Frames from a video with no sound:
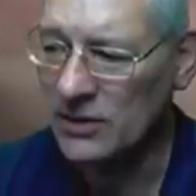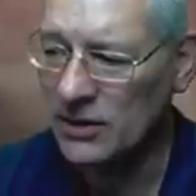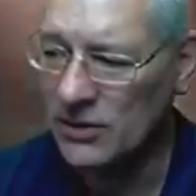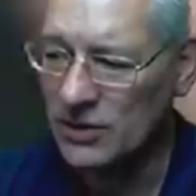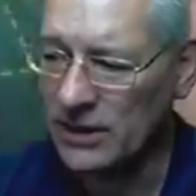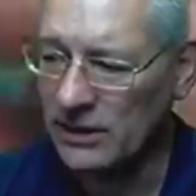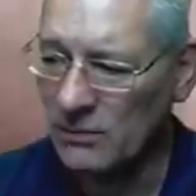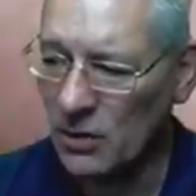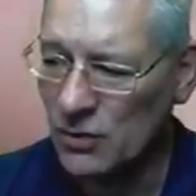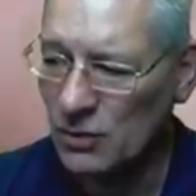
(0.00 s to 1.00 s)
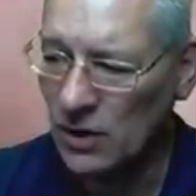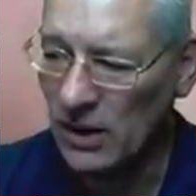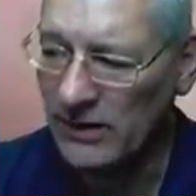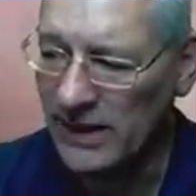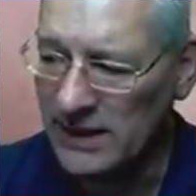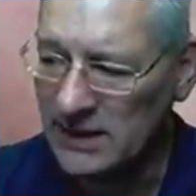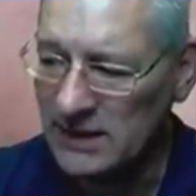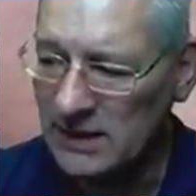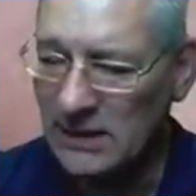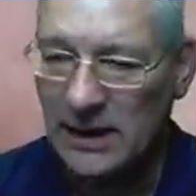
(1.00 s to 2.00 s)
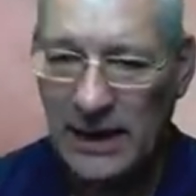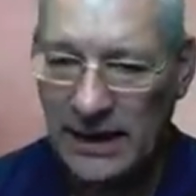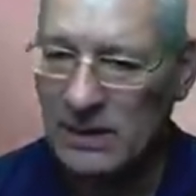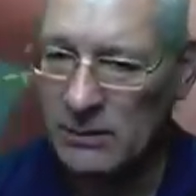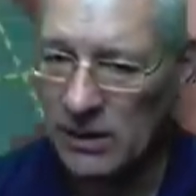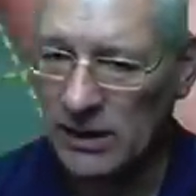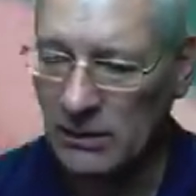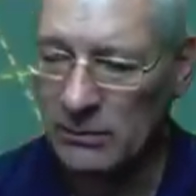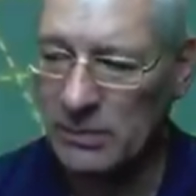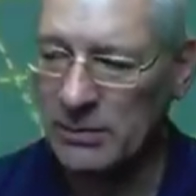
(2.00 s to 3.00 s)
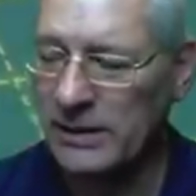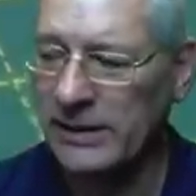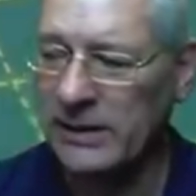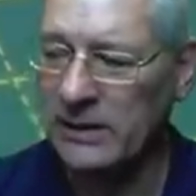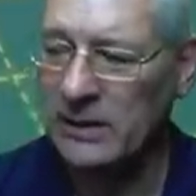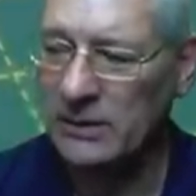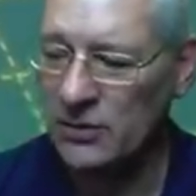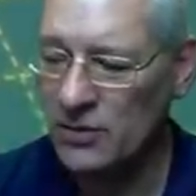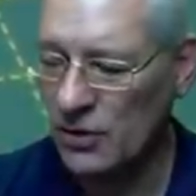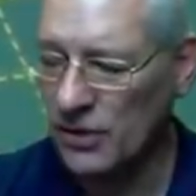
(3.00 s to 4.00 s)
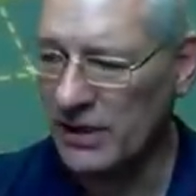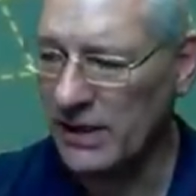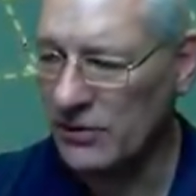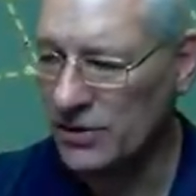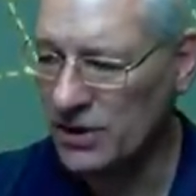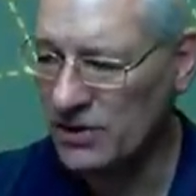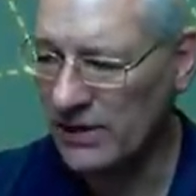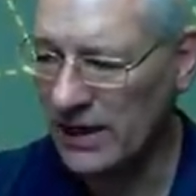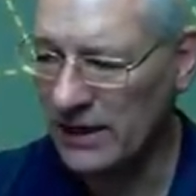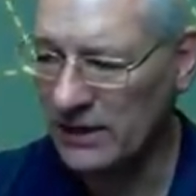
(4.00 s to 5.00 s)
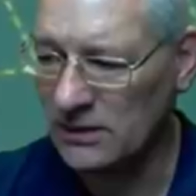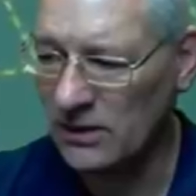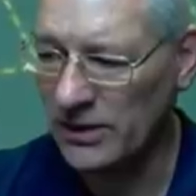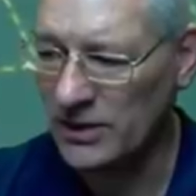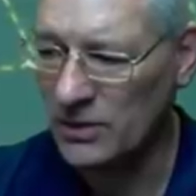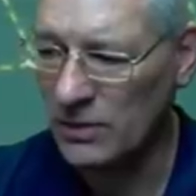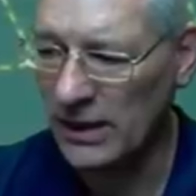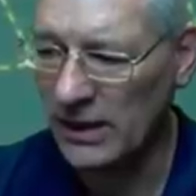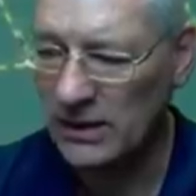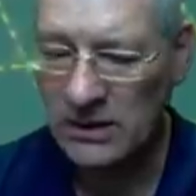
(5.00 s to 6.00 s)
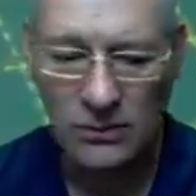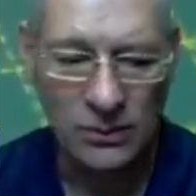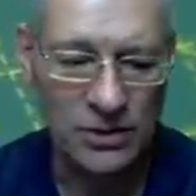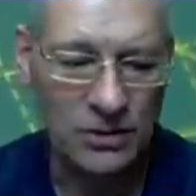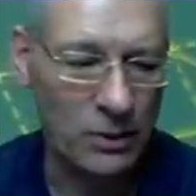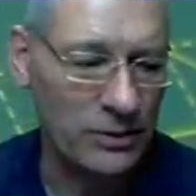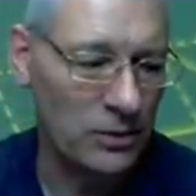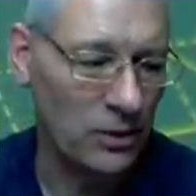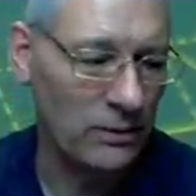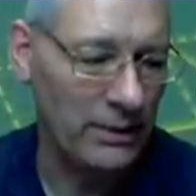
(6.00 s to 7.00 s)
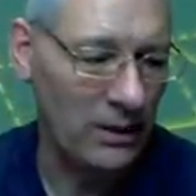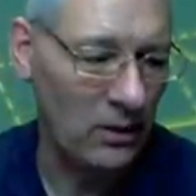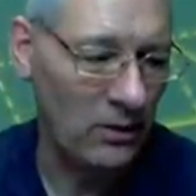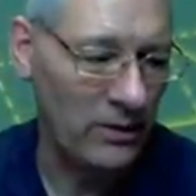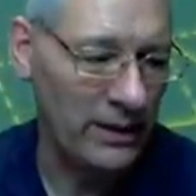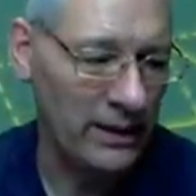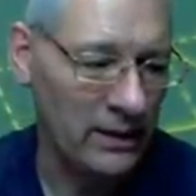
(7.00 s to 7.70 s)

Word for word: use a little module like this, in my humble opinion, than trying to go just for that little tiny square, which is what we're talking about on the